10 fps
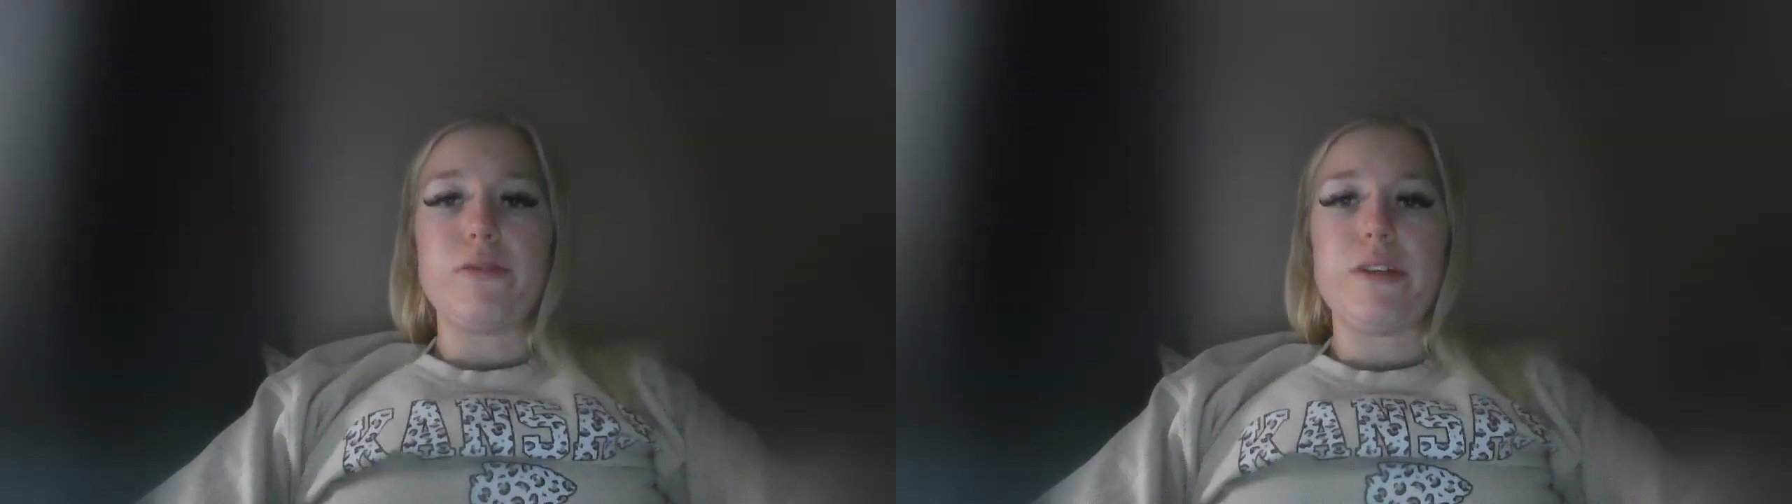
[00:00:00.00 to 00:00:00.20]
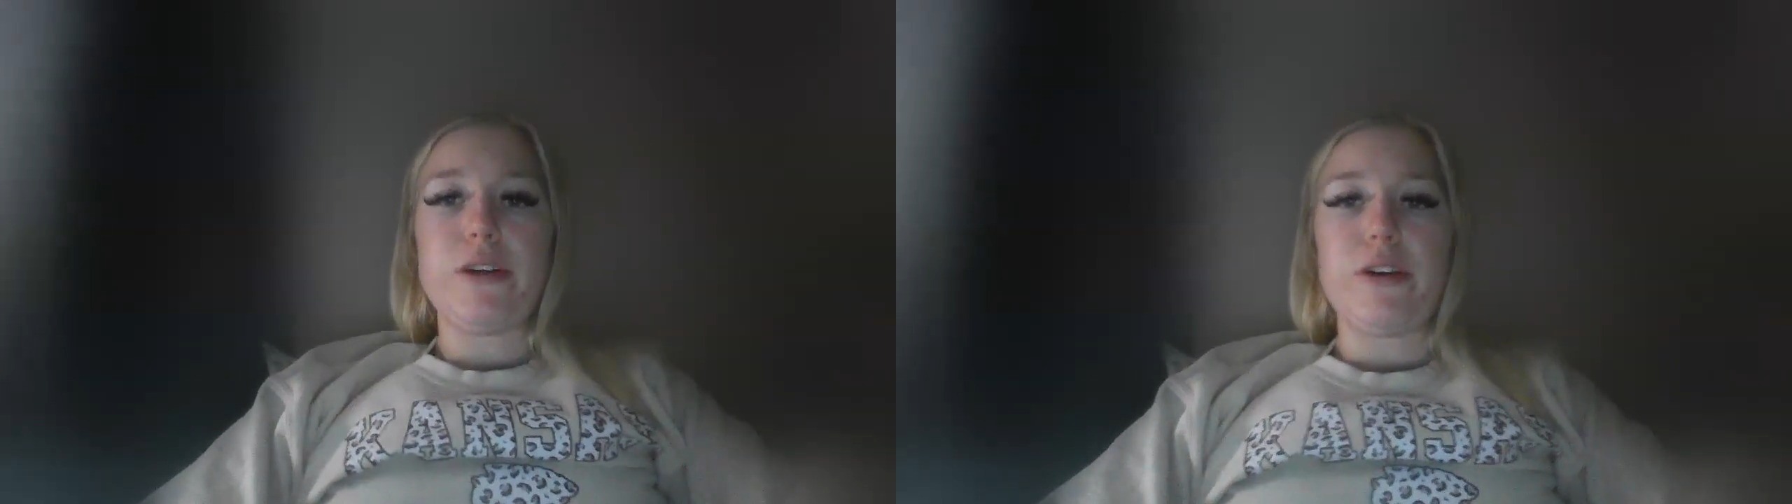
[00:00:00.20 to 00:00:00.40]

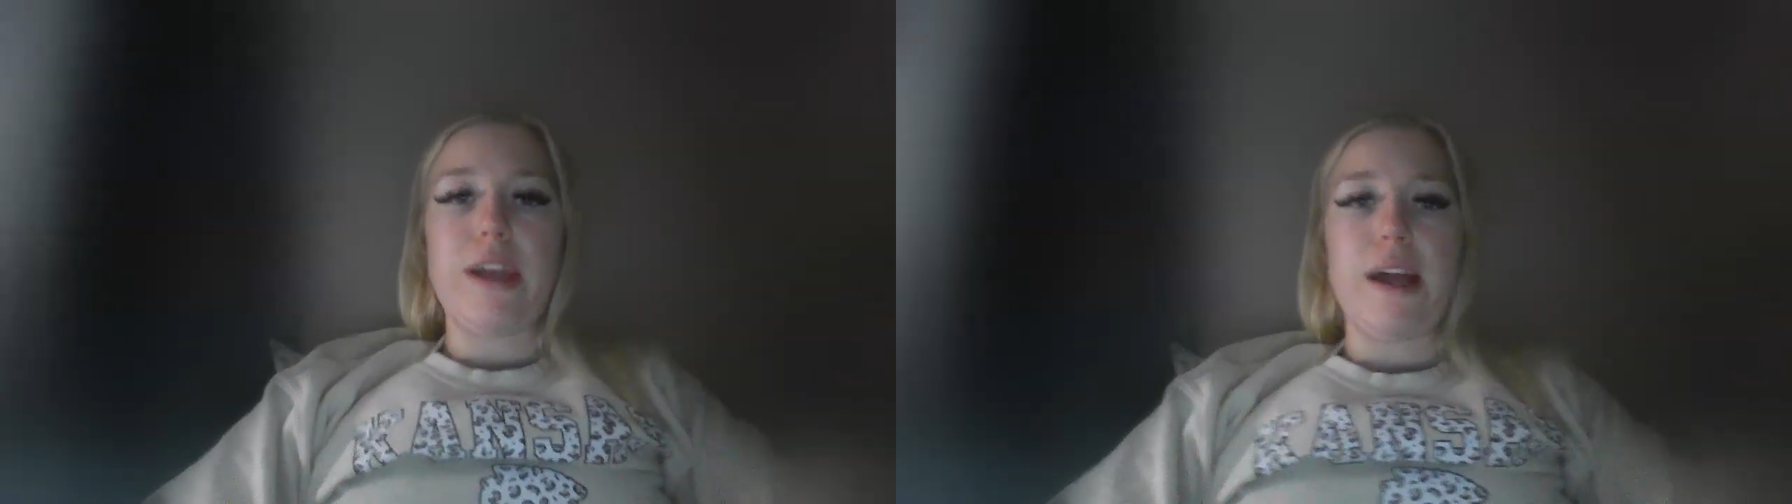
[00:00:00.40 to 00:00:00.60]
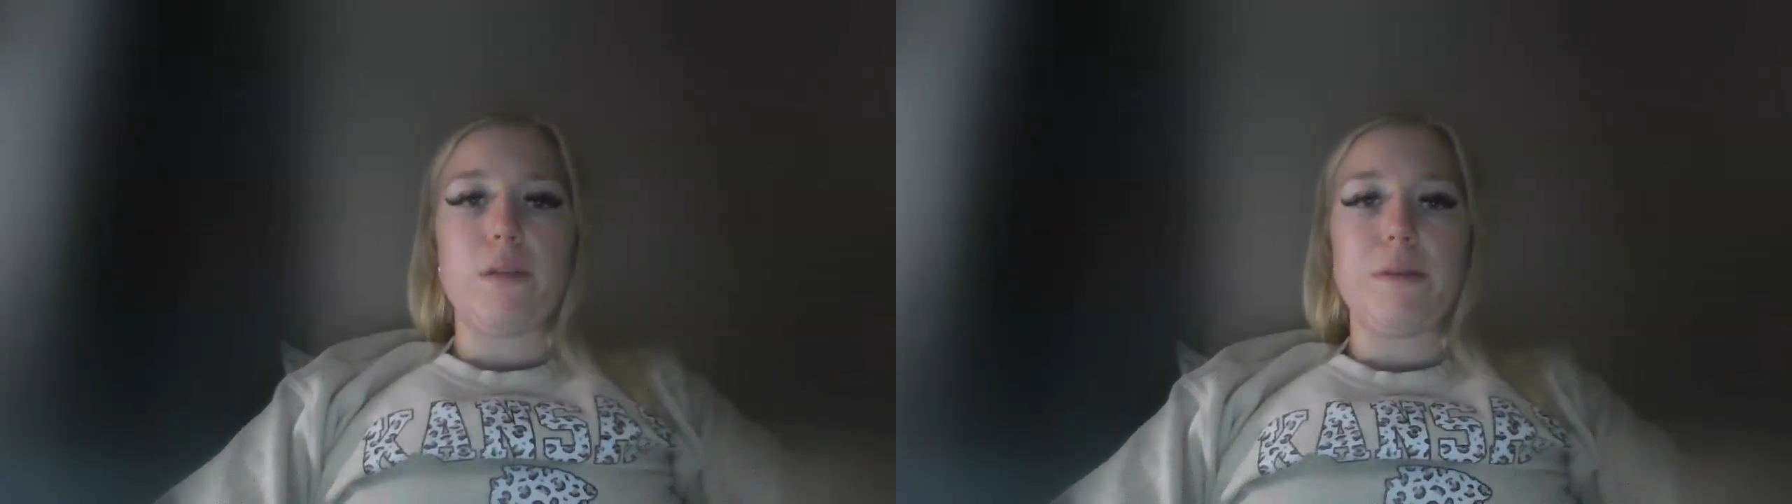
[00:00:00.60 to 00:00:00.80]

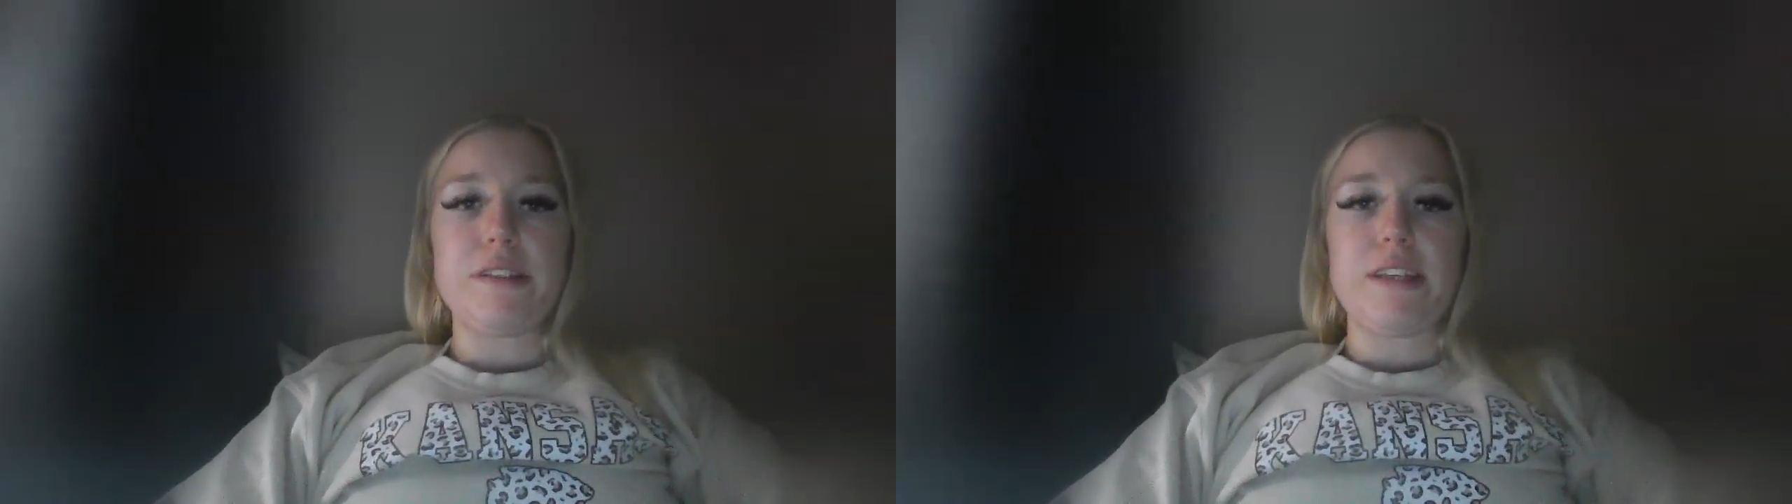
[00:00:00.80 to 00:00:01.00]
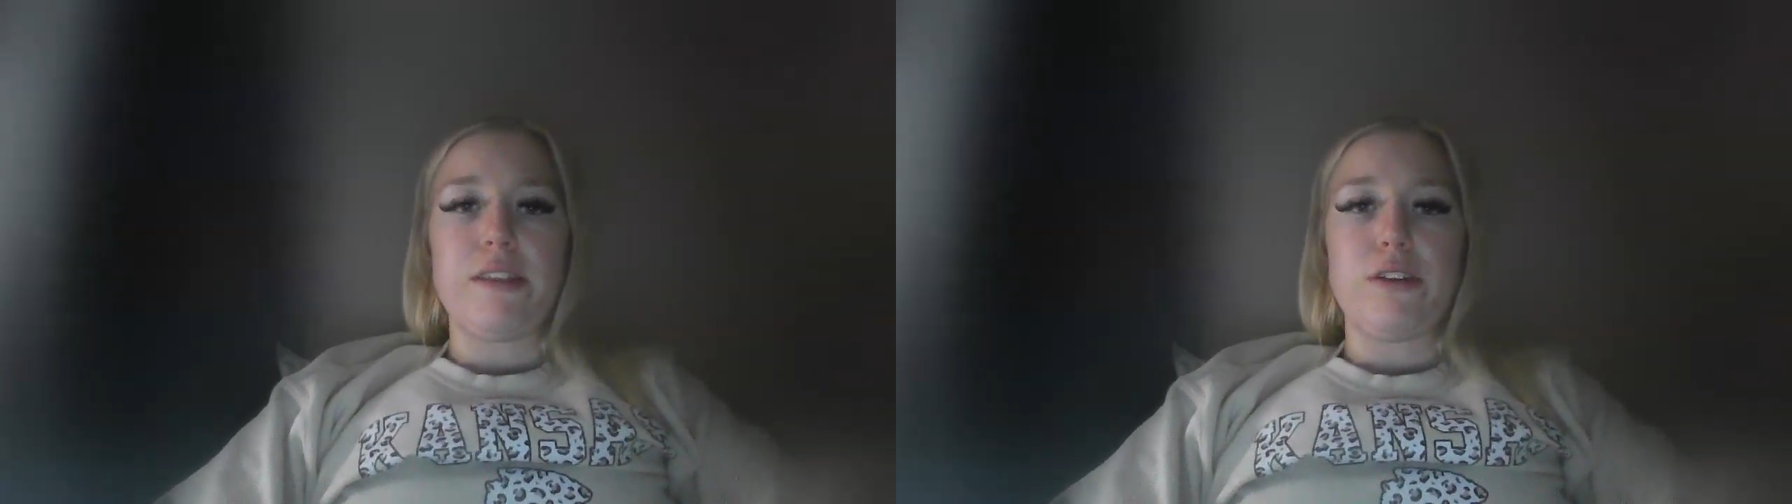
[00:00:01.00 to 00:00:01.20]
recurring
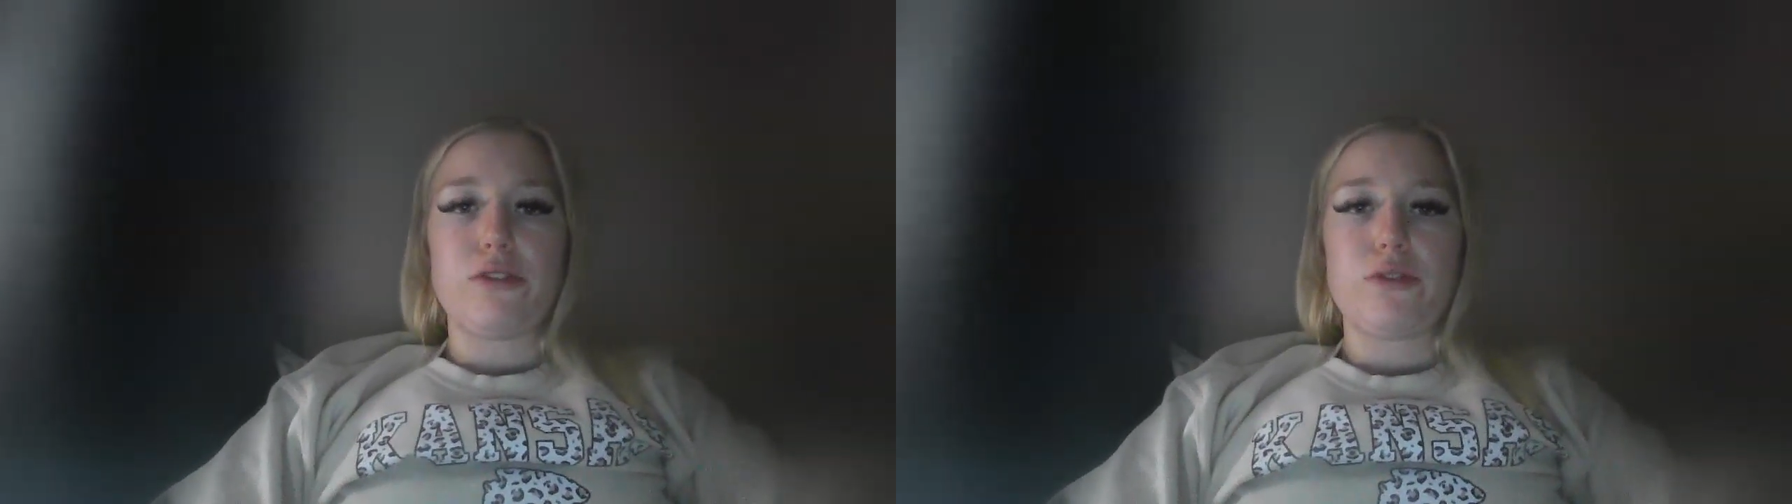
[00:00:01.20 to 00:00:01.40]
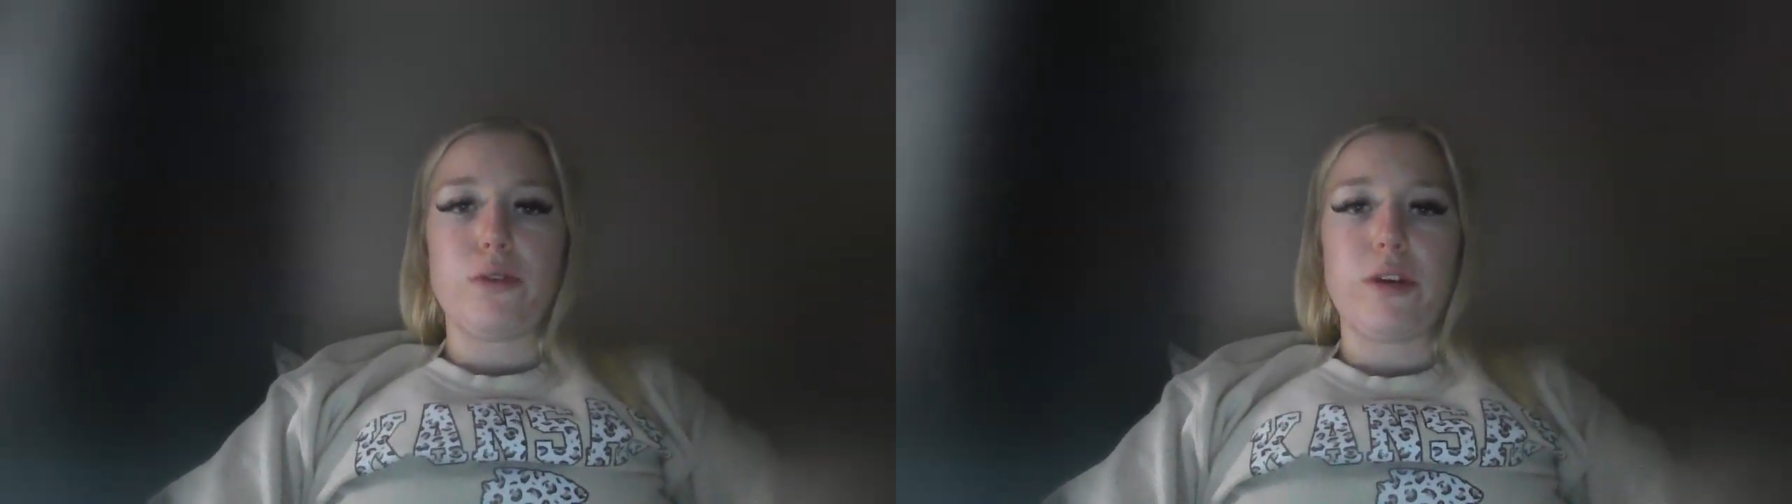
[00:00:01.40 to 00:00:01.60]
elements in their
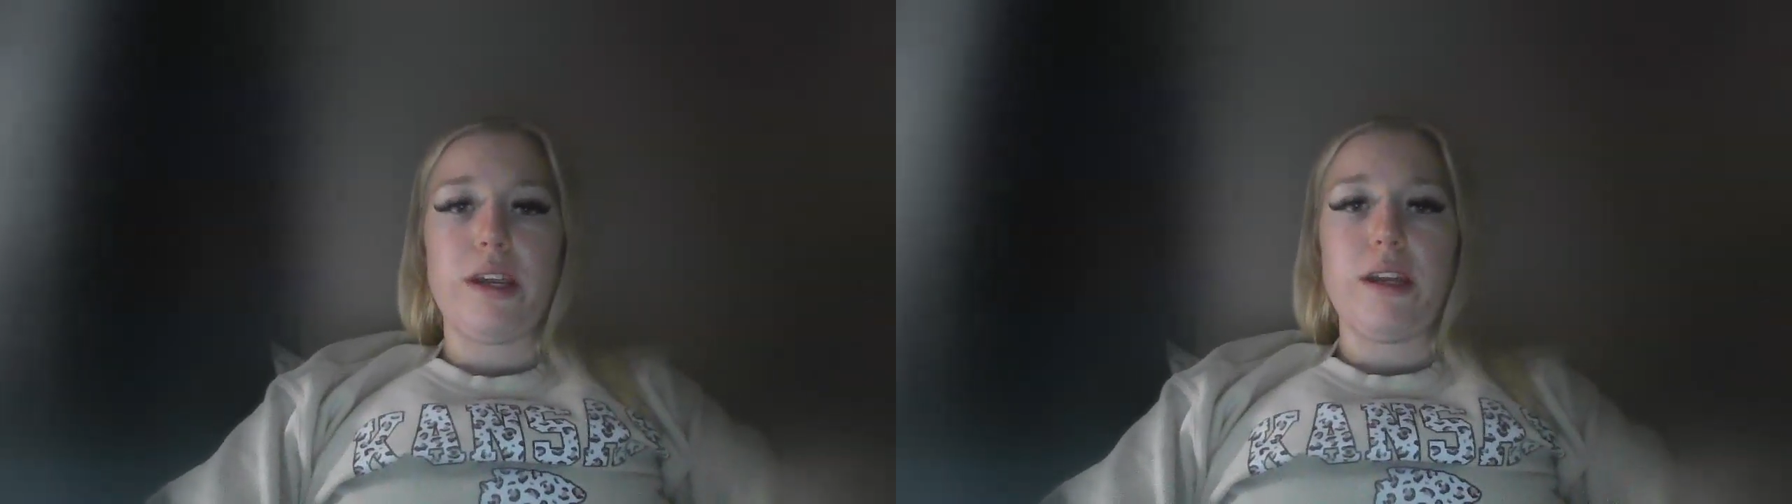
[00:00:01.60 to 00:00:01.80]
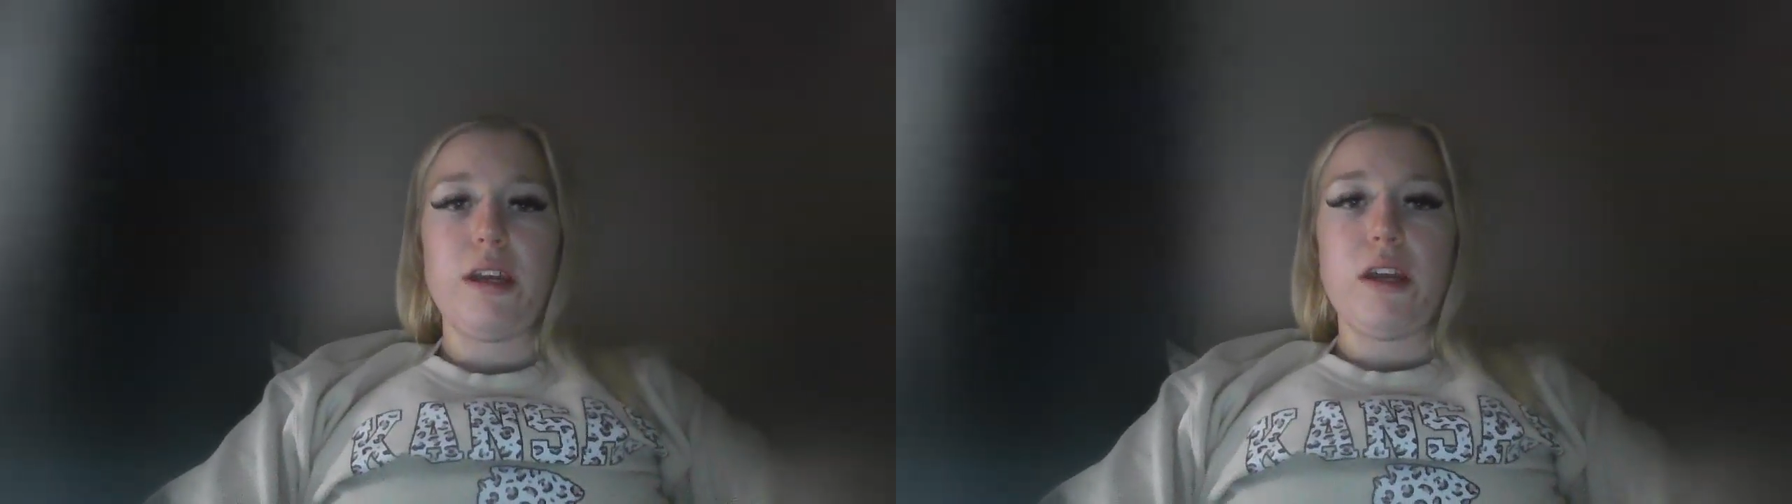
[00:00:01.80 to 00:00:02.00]
story.